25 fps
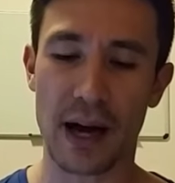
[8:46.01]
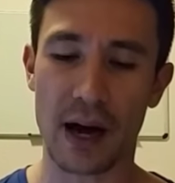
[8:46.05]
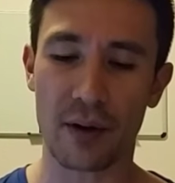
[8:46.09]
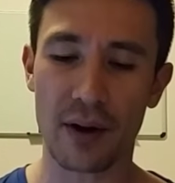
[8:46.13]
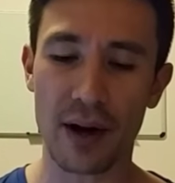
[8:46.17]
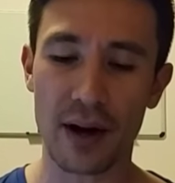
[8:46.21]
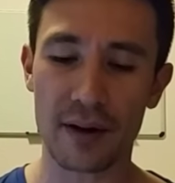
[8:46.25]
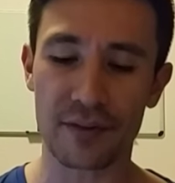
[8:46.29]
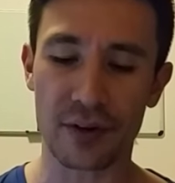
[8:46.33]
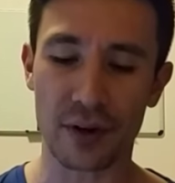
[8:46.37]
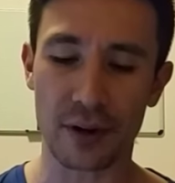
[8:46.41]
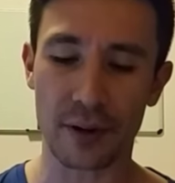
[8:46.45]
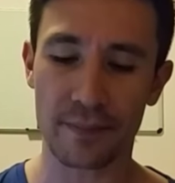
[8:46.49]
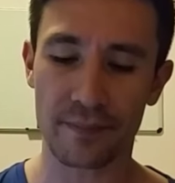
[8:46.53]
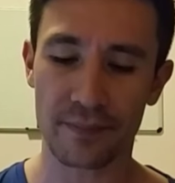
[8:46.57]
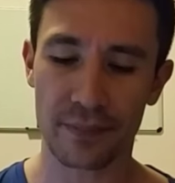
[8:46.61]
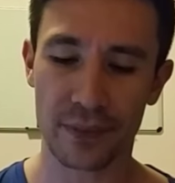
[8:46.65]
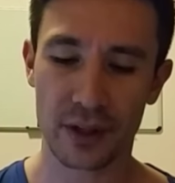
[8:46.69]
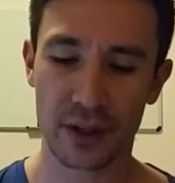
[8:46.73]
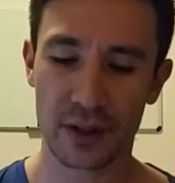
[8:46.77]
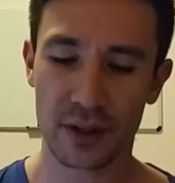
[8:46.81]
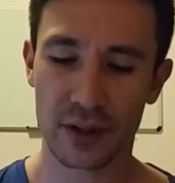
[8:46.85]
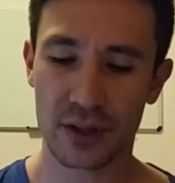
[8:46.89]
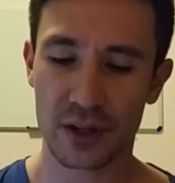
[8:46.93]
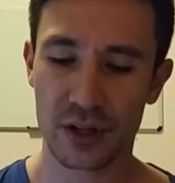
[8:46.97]
However,
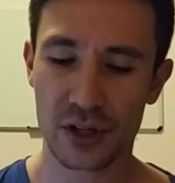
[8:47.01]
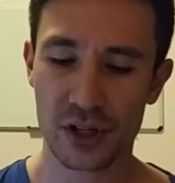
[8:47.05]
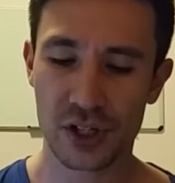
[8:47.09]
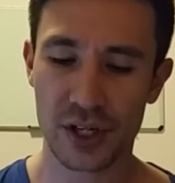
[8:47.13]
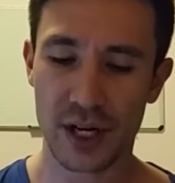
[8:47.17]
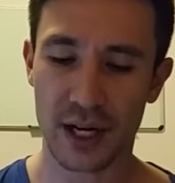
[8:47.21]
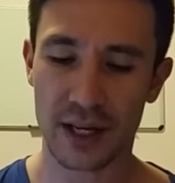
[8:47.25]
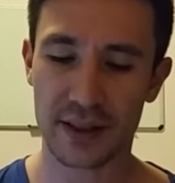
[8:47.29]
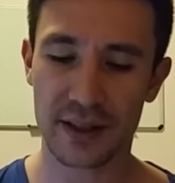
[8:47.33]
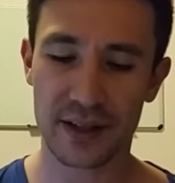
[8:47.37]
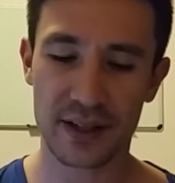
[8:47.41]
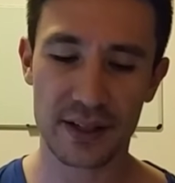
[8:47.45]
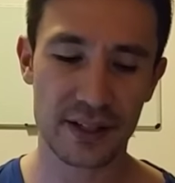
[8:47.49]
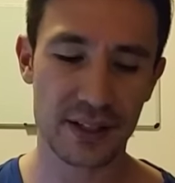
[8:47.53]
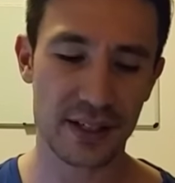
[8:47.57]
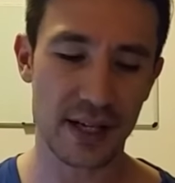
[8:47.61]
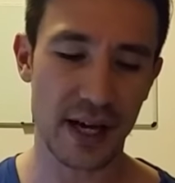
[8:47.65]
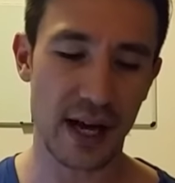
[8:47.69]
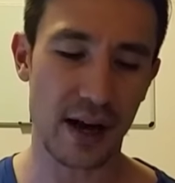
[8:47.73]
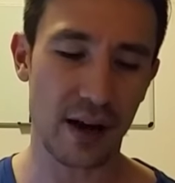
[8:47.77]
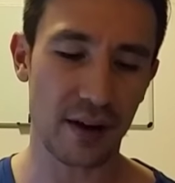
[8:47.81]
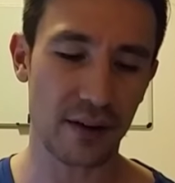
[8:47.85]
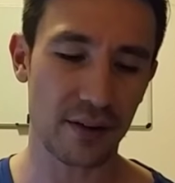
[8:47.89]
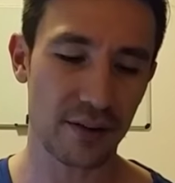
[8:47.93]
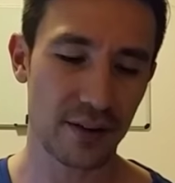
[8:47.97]
check this
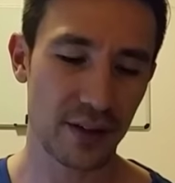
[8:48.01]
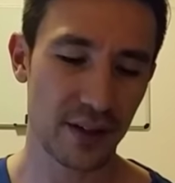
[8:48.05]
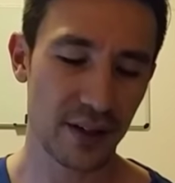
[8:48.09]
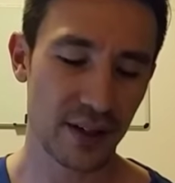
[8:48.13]
out.